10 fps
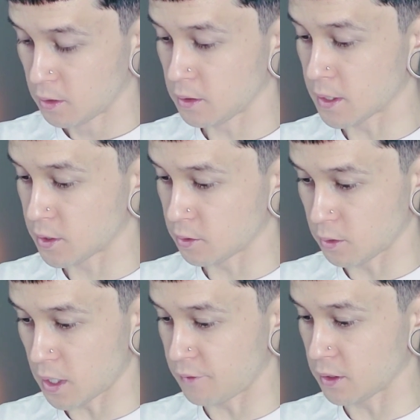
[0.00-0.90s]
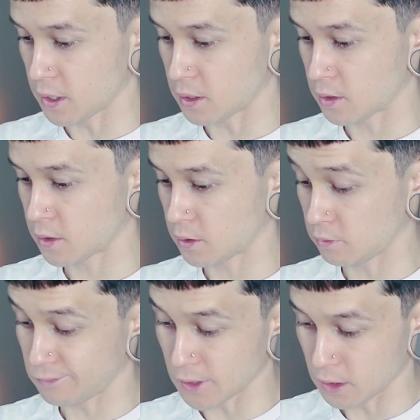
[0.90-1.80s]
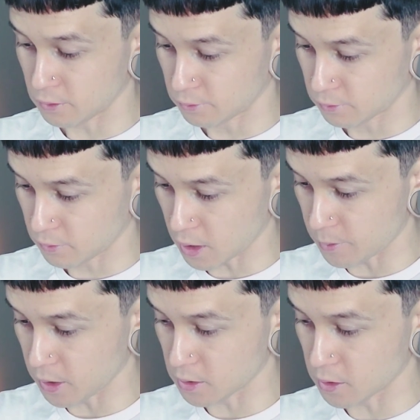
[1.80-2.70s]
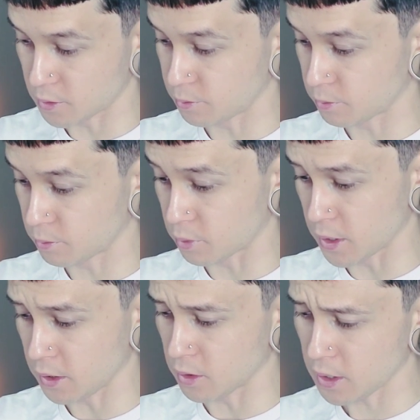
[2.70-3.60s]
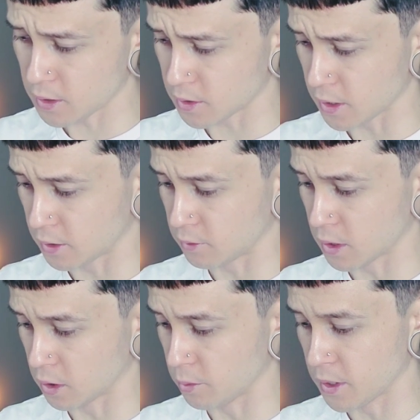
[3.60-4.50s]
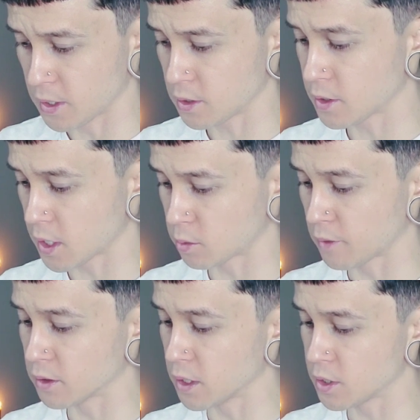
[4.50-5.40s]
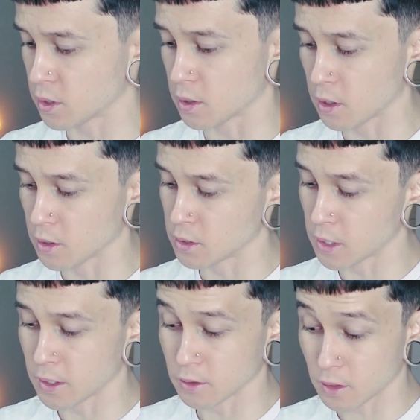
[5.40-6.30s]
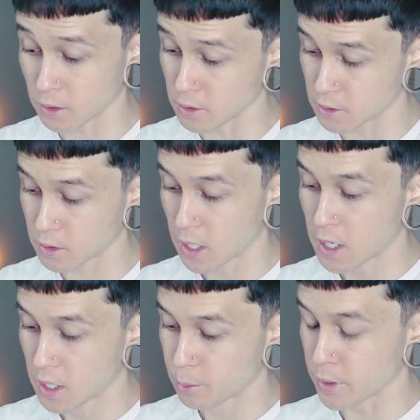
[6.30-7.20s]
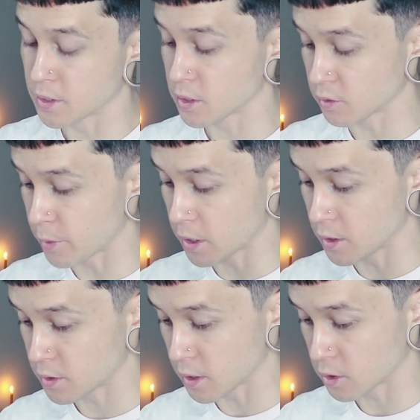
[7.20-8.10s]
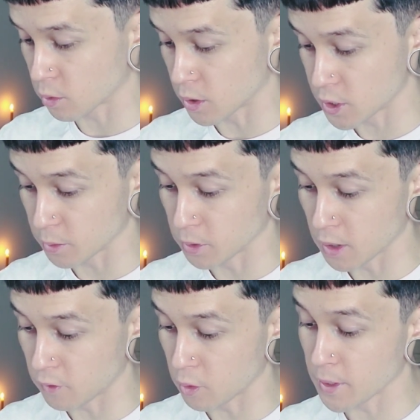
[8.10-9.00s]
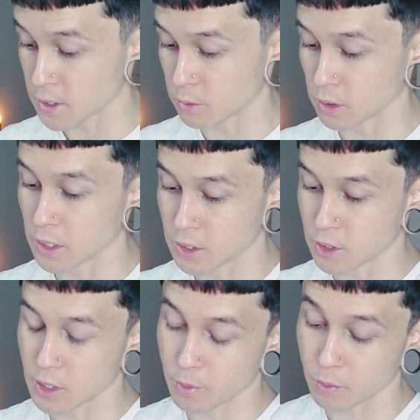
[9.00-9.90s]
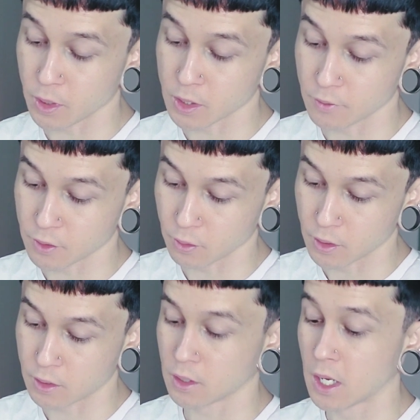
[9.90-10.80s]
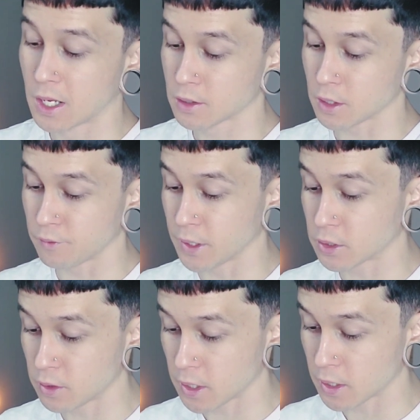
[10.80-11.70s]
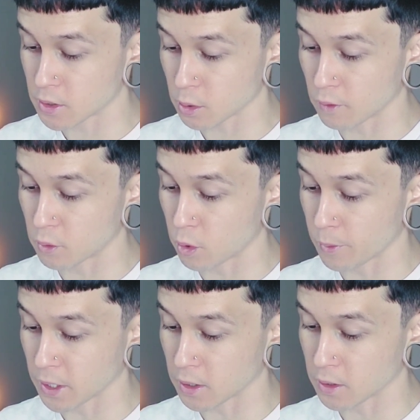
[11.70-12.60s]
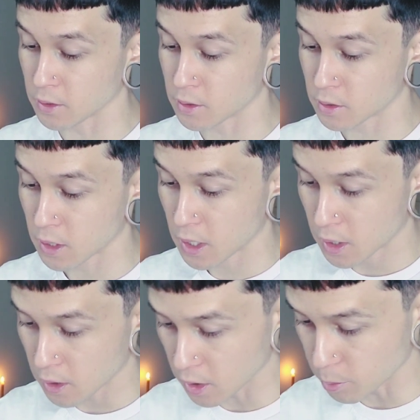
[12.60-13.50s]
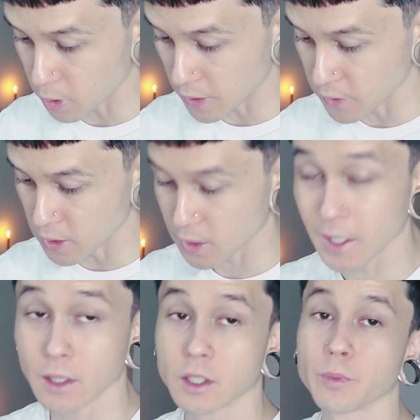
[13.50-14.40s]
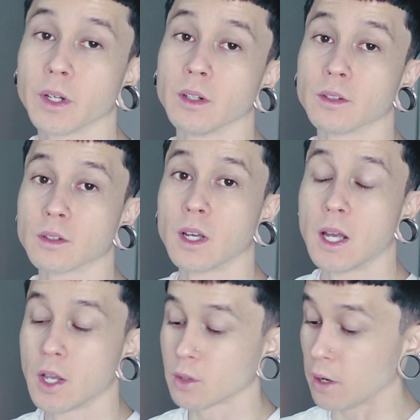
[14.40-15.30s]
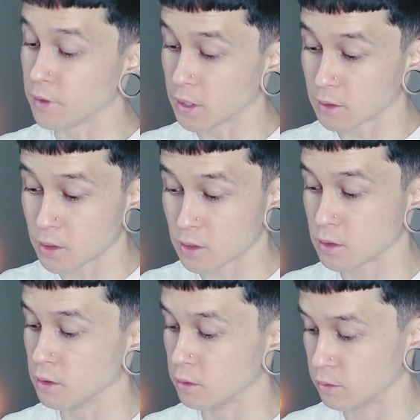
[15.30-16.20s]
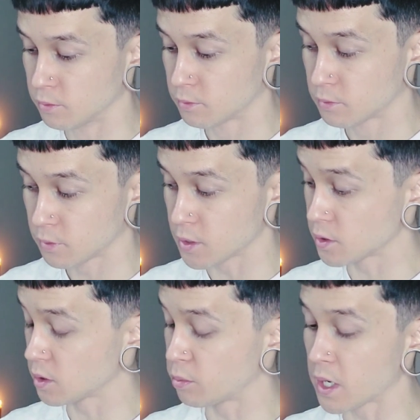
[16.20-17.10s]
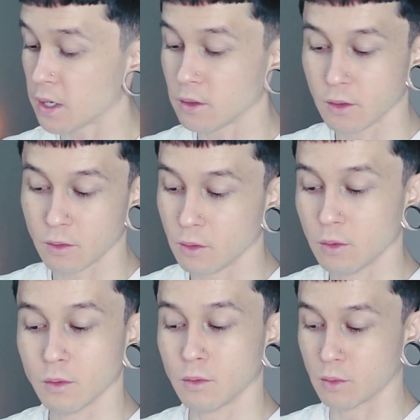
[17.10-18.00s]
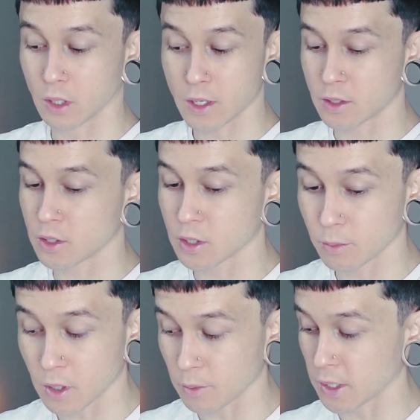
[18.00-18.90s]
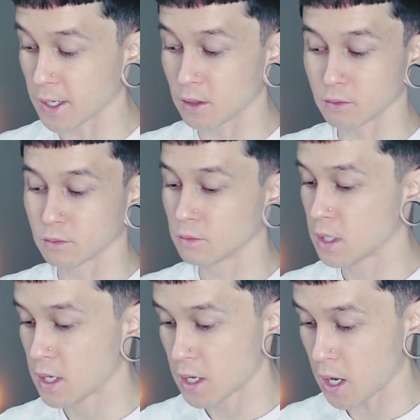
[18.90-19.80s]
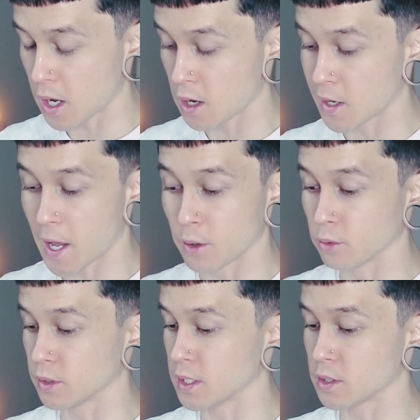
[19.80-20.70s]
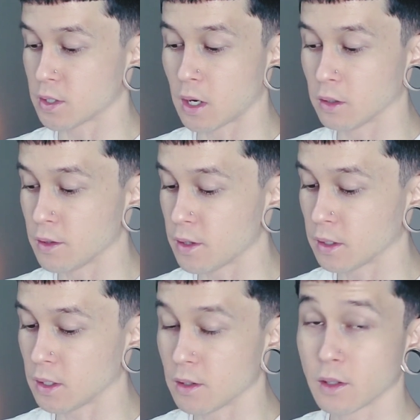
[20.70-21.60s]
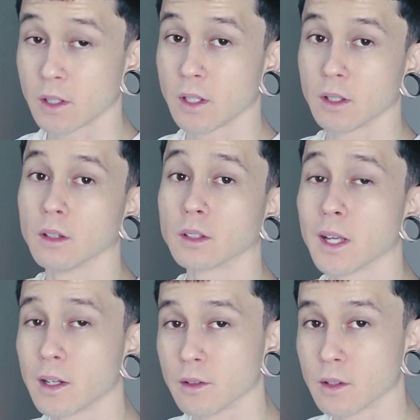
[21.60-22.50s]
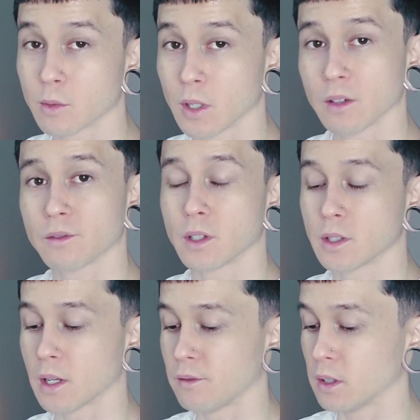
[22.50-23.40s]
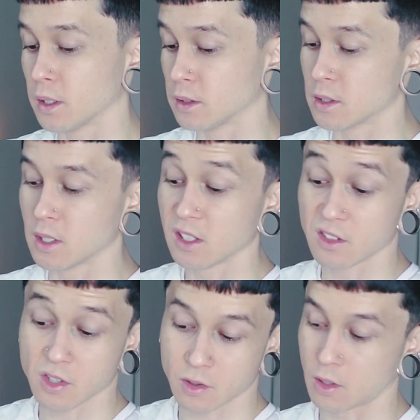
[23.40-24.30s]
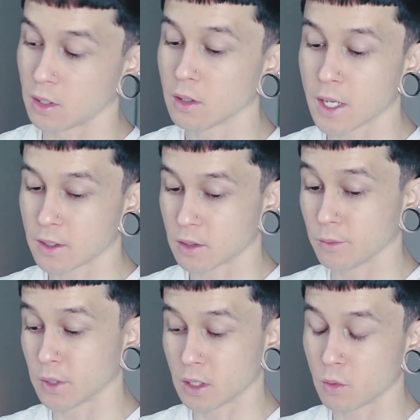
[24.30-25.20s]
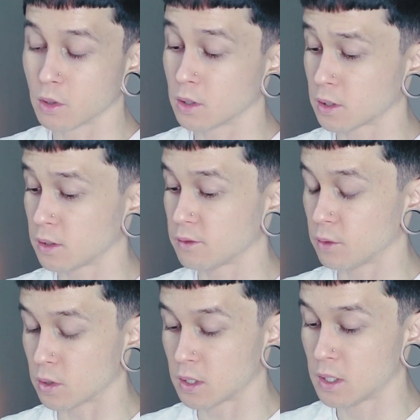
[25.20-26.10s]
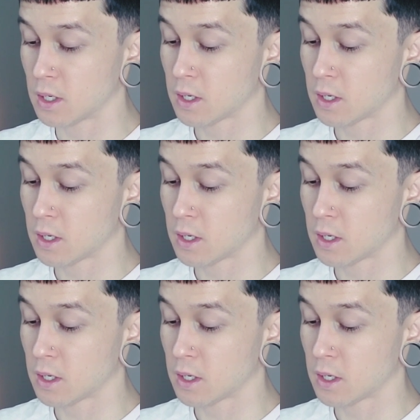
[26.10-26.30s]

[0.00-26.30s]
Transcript: Yeah, so I feel like, yeah, I mean, this is pretty great. It's like Illumination says revelation, knowledge, light, and darkness. Princess of Berries says courtship, love, romance, and relationship. And Prince of Swords says victory against overwhelming odds, braveness, and experience. So I feel like this is new. This is a brand new relationship coming out. I don't necessarily think either of you looked at it this way at first. I feel like this didn't start as something you were looking for.